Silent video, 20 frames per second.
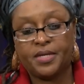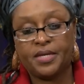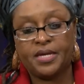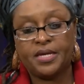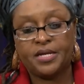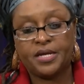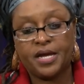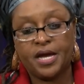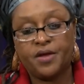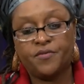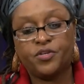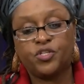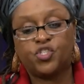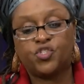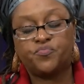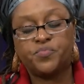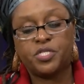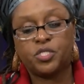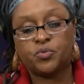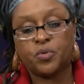
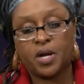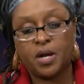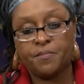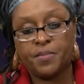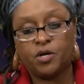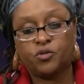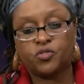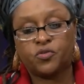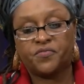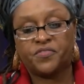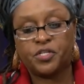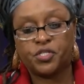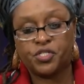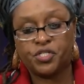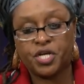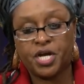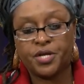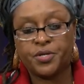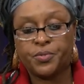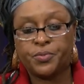encouraged me to come out of the
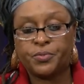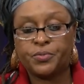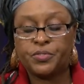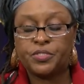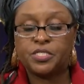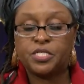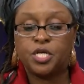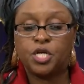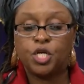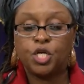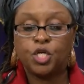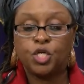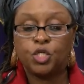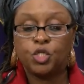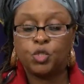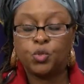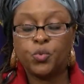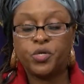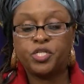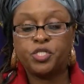shadows
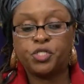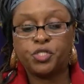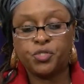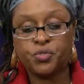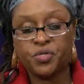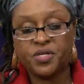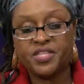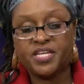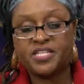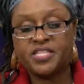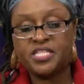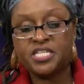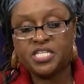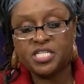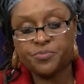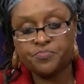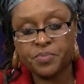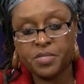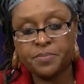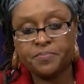to ensure that
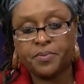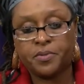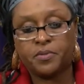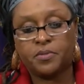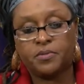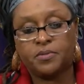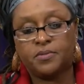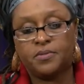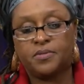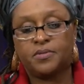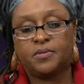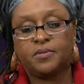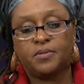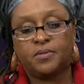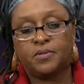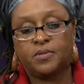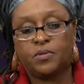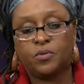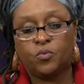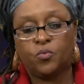these people
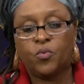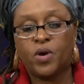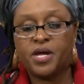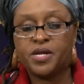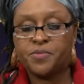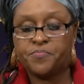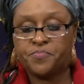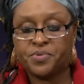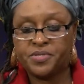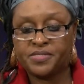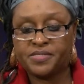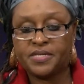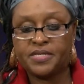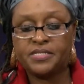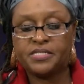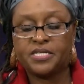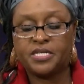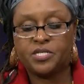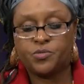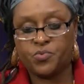were
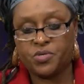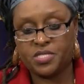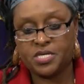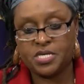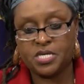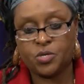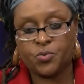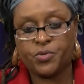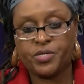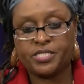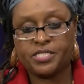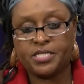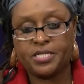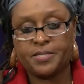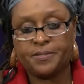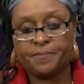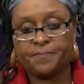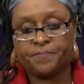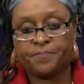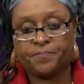represented with
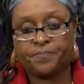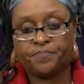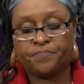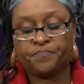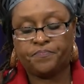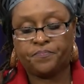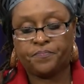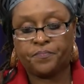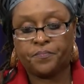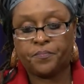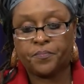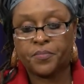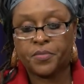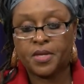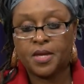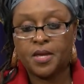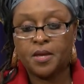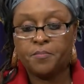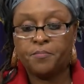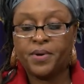equity.
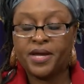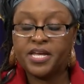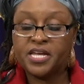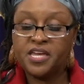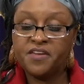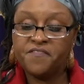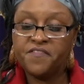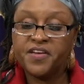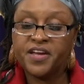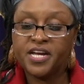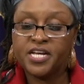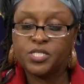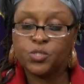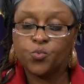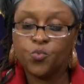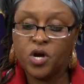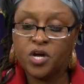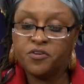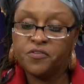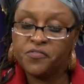By giving us
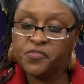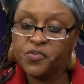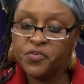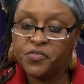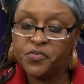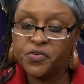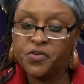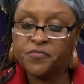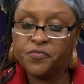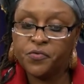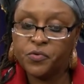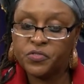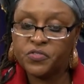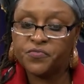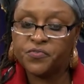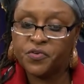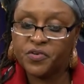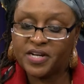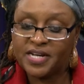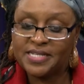one of your three votes
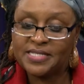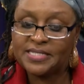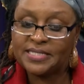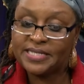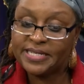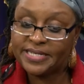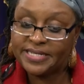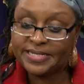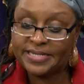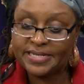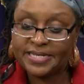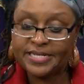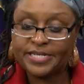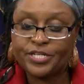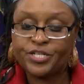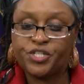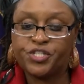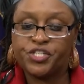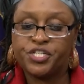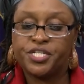for Councillor at
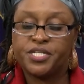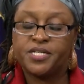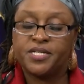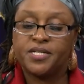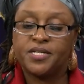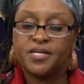Large,